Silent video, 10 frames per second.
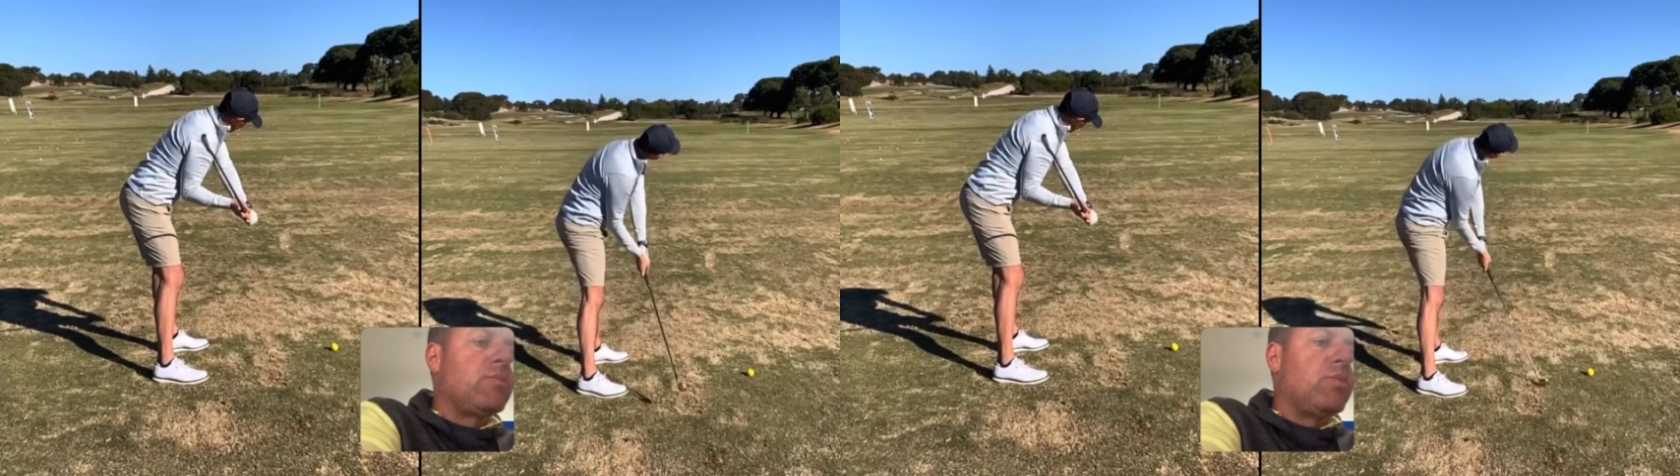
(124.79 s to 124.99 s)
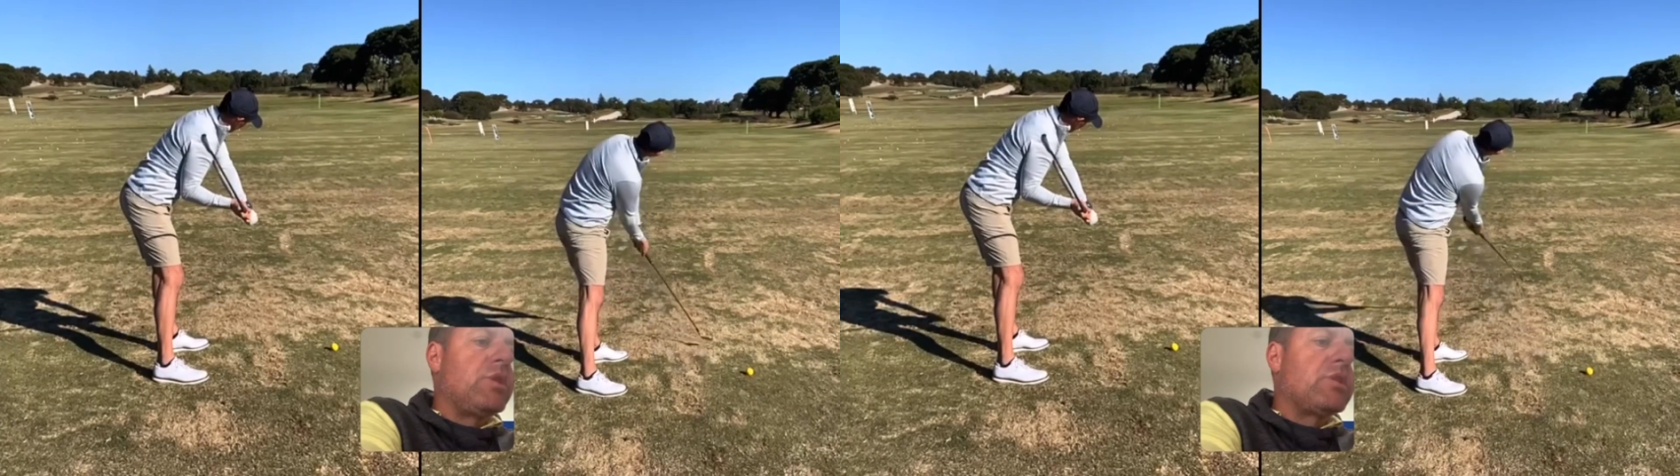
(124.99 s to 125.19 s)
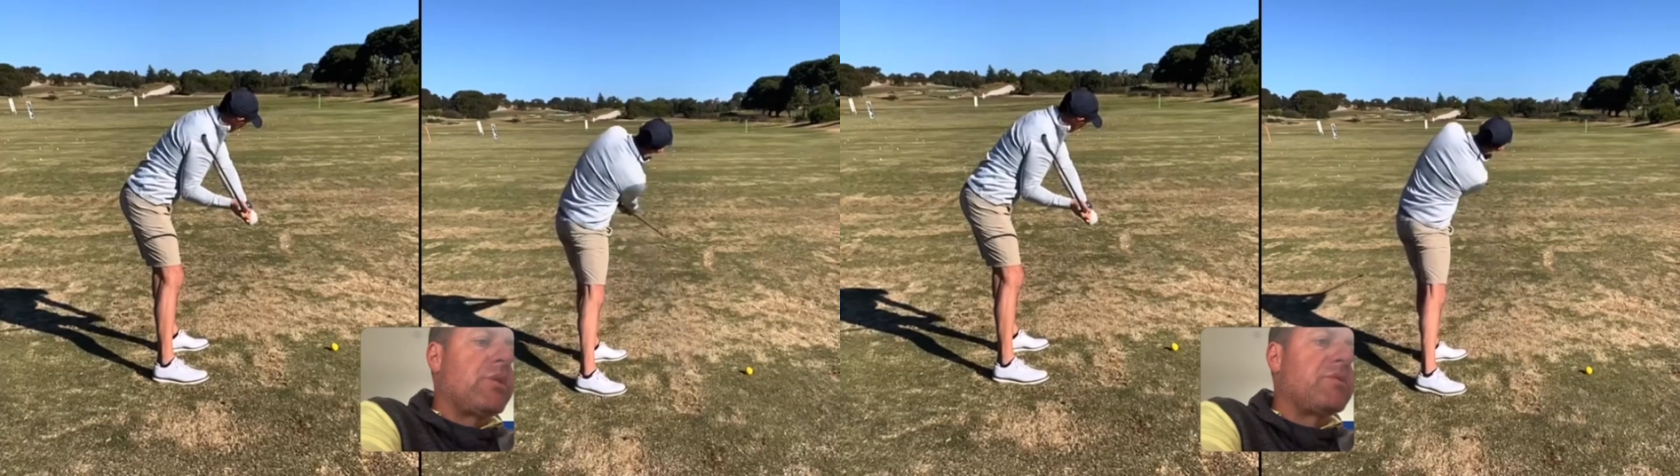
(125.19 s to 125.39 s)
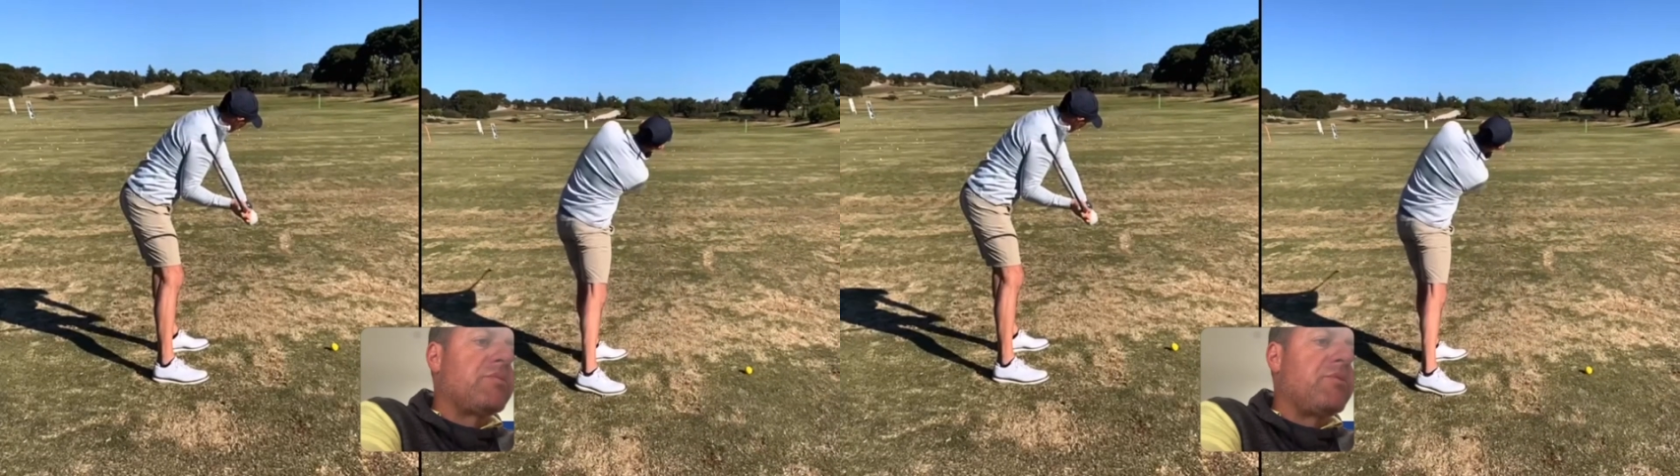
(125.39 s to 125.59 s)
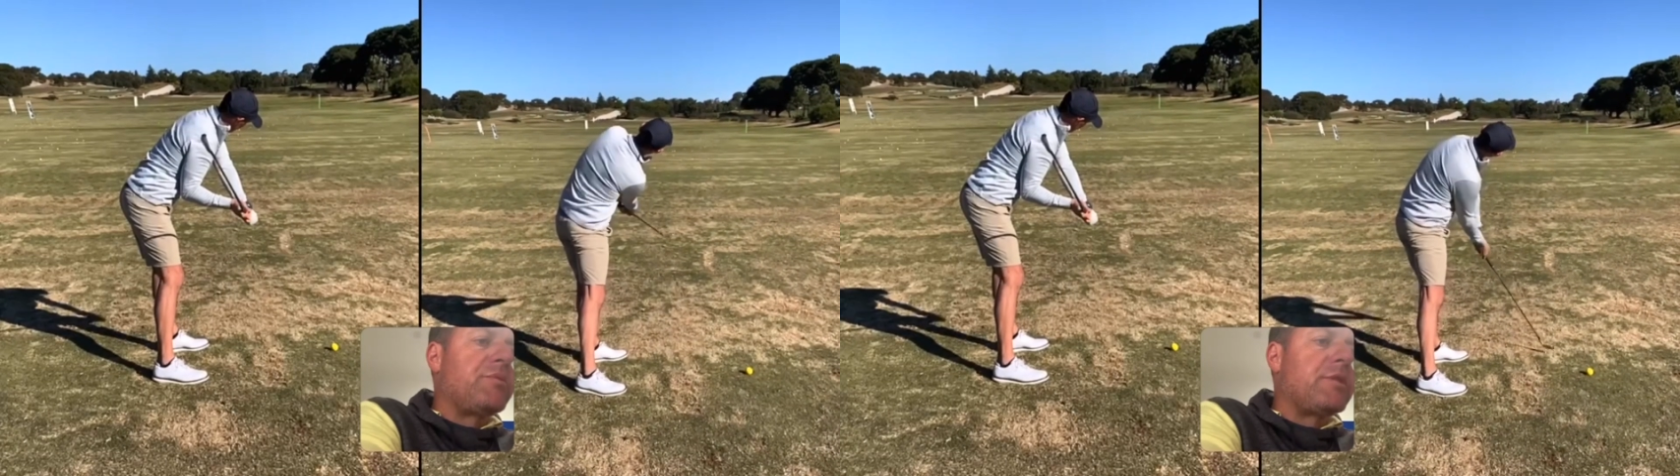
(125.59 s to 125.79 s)
with the sequence of
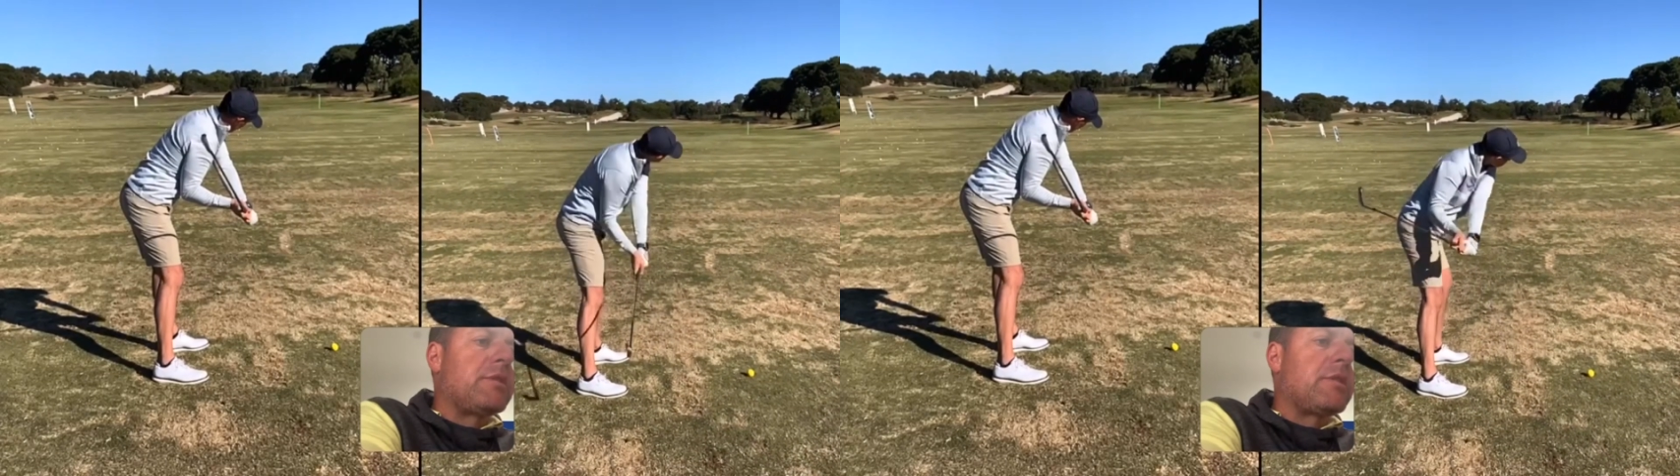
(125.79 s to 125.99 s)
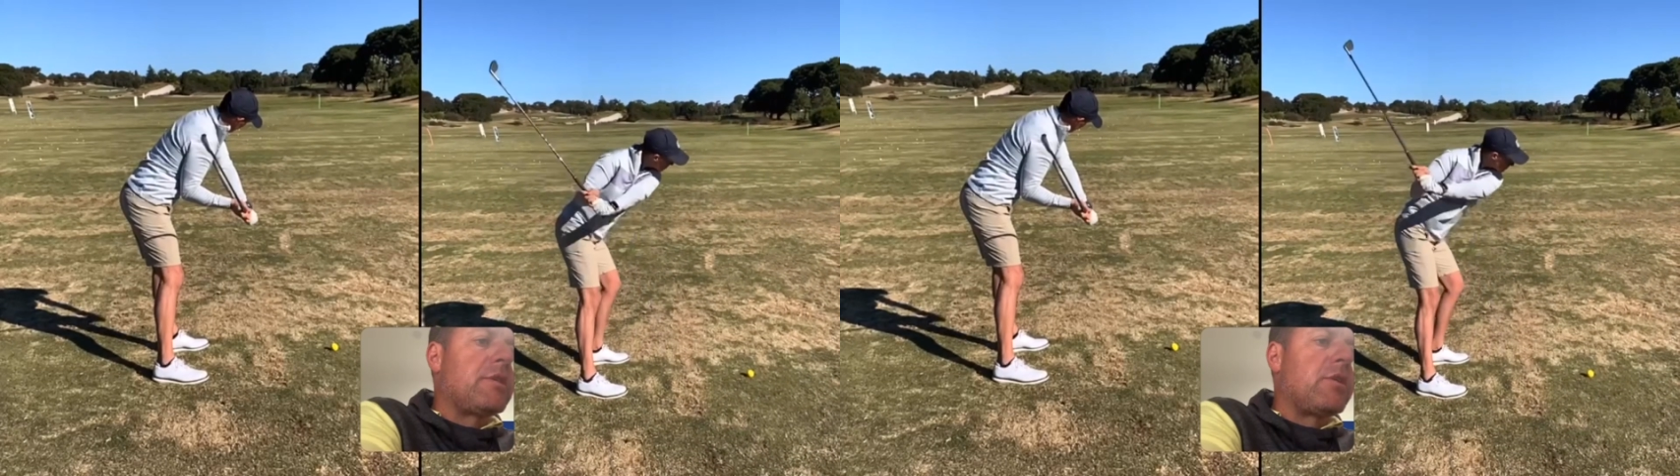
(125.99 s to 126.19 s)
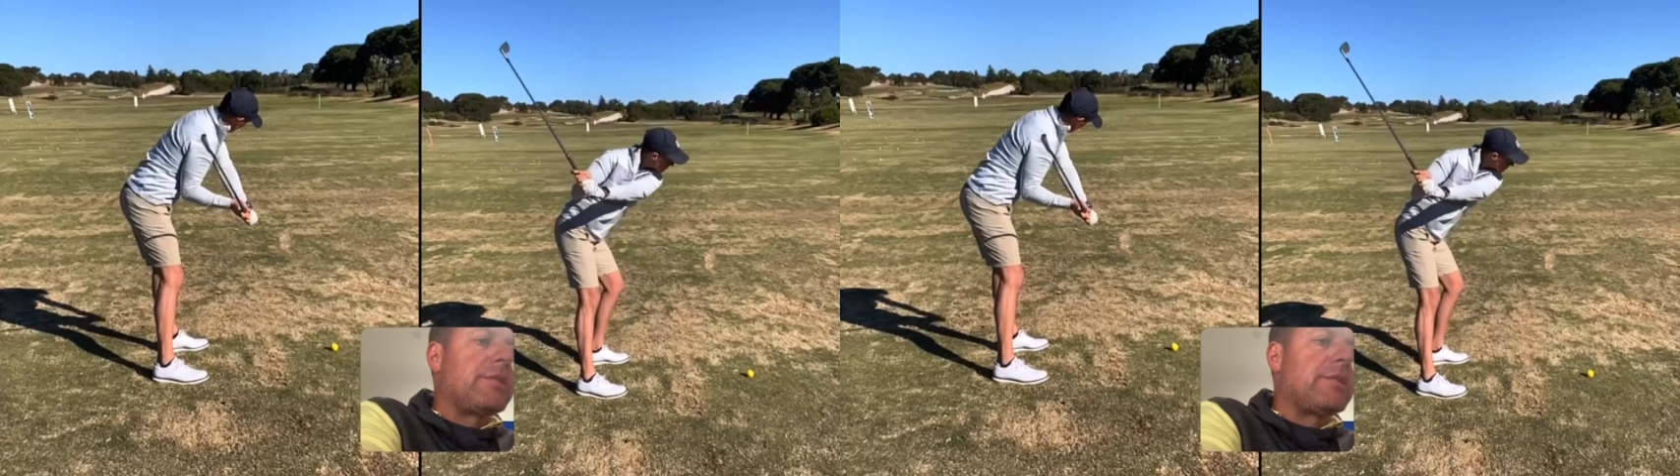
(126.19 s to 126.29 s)
movement that I